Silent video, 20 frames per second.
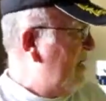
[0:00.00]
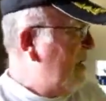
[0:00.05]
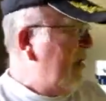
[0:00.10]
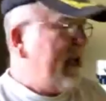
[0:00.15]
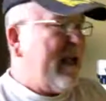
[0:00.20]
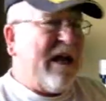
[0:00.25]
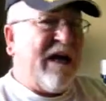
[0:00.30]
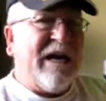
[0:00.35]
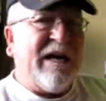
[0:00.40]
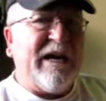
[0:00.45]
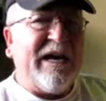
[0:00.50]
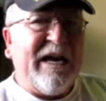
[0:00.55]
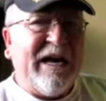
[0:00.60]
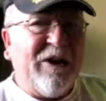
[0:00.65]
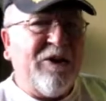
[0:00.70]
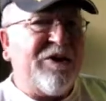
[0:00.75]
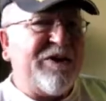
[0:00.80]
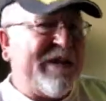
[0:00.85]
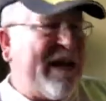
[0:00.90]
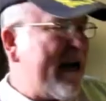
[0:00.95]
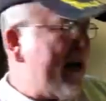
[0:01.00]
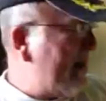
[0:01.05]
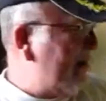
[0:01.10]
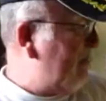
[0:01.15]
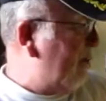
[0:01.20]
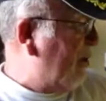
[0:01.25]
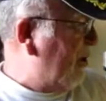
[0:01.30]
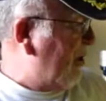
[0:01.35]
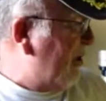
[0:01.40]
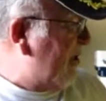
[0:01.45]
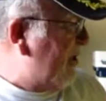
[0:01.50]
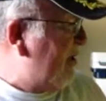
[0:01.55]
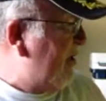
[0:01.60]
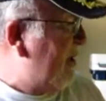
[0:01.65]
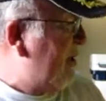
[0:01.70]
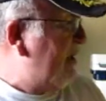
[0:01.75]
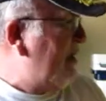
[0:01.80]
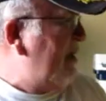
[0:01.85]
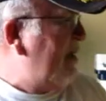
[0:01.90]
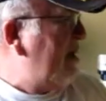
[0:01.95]
Entertaining book.
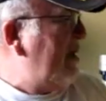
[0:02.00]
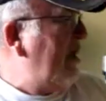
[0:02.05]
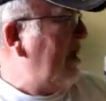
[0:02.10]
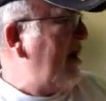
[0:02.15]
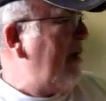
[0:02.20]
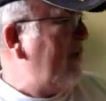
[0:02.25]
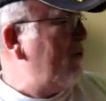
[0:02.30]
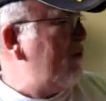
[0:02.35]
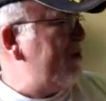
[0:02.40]
I